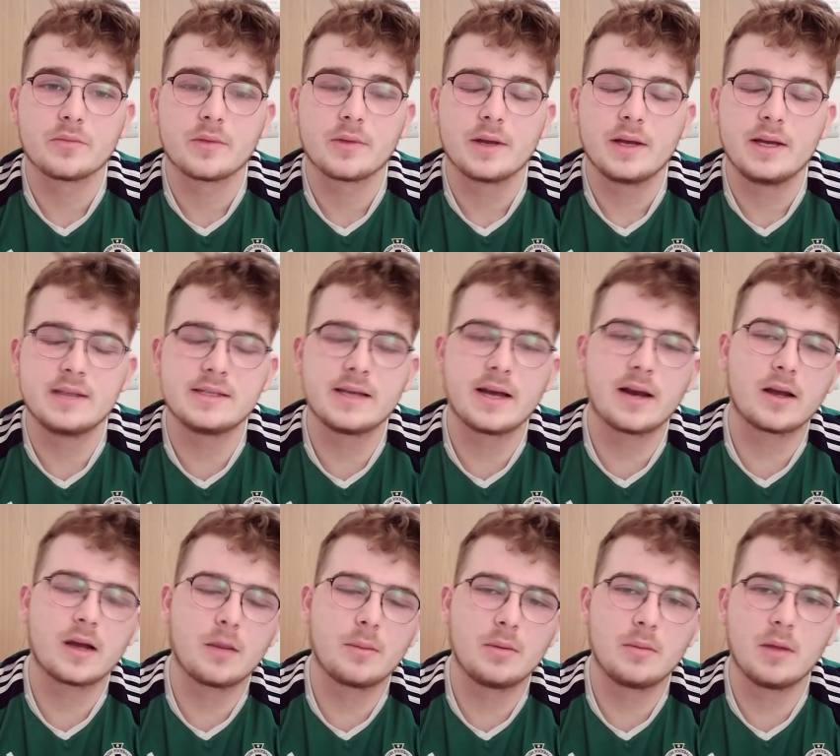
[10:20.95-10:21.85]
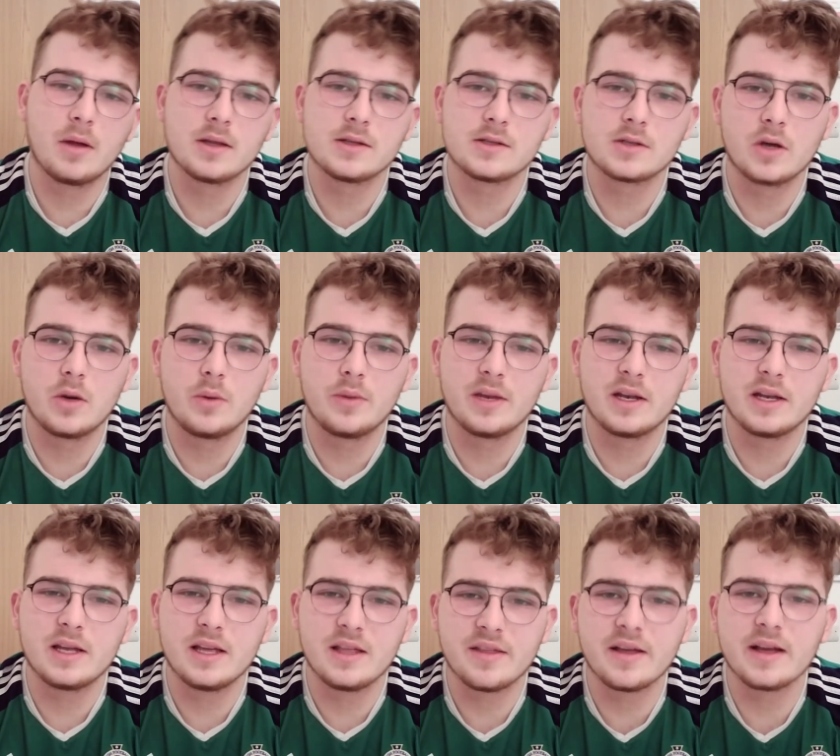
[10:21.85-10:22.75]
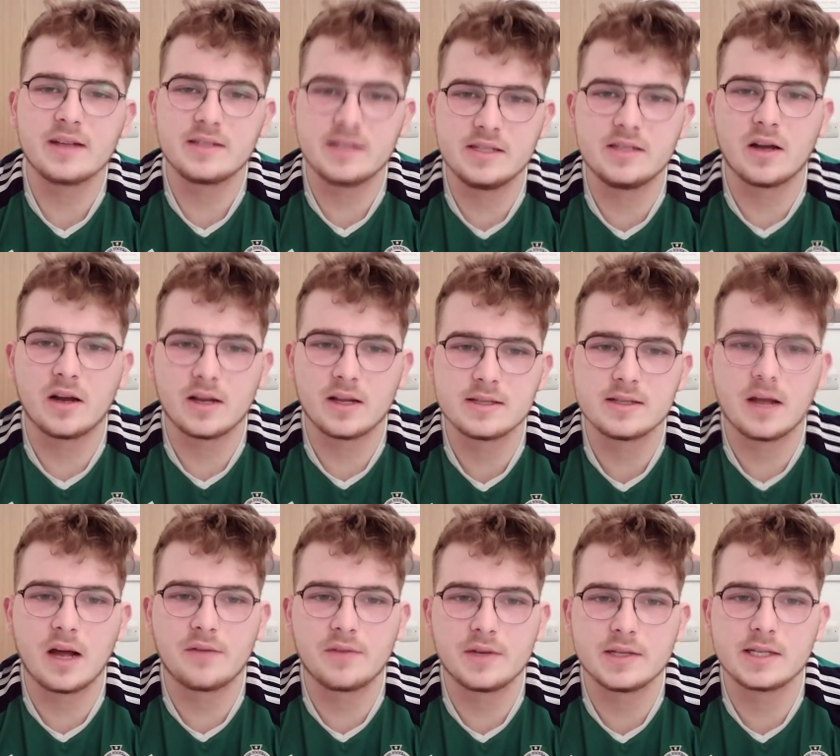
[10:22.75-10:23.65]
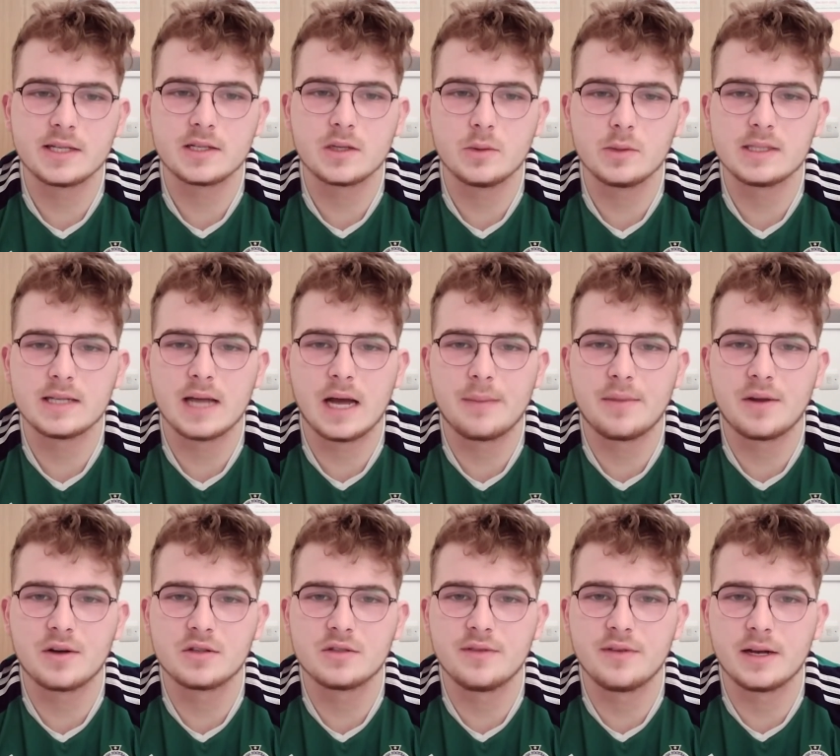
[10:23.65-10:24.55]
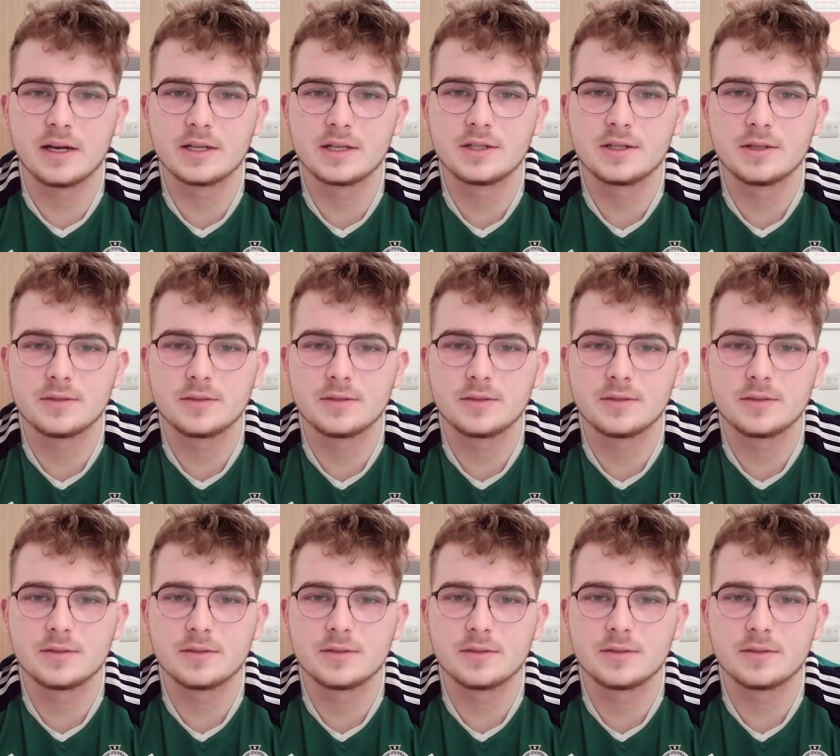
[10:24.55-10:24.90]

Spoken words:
He said a couple of months ago that he thinks he's done in San Francisco. His time there is finished.